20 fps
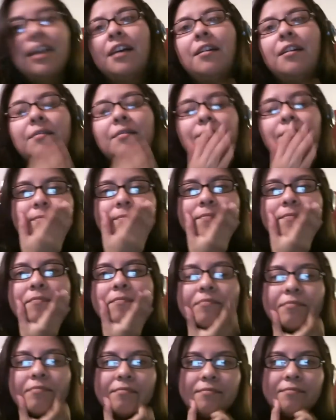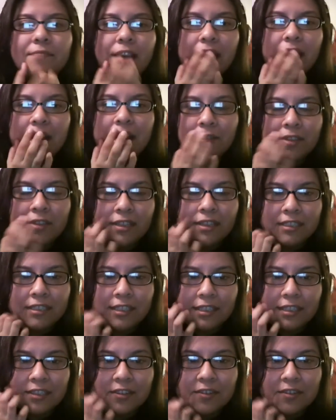Um, I really
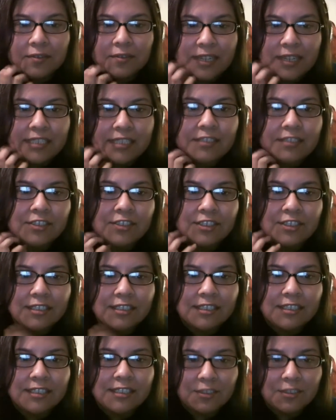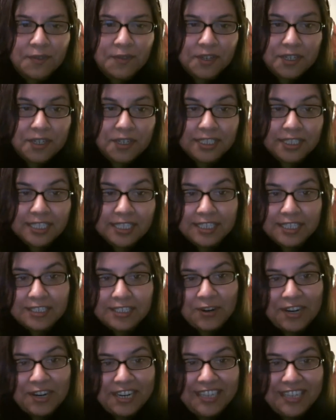dig their race just because they're very science
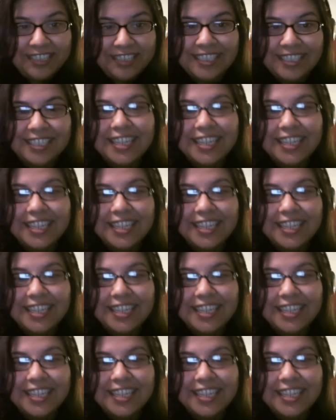oriented.